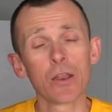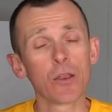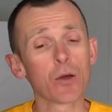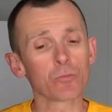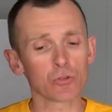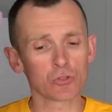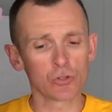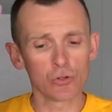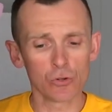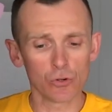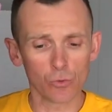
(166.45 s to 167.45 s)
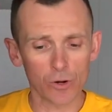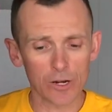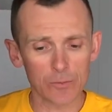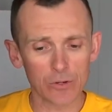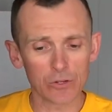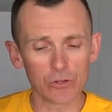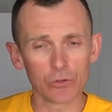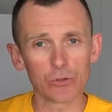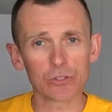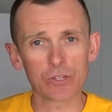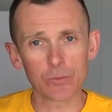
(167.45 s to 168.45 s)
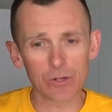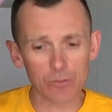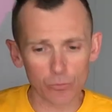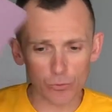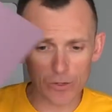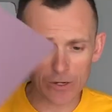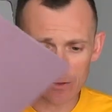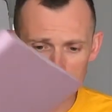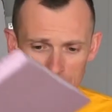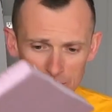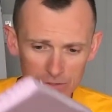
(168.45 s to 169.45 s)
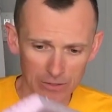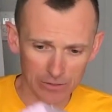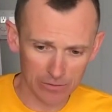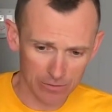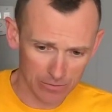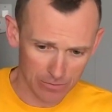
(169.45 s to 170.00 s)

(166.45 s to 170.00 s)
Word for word: Number two, what I'm gonna do is I'm gonna bring this in.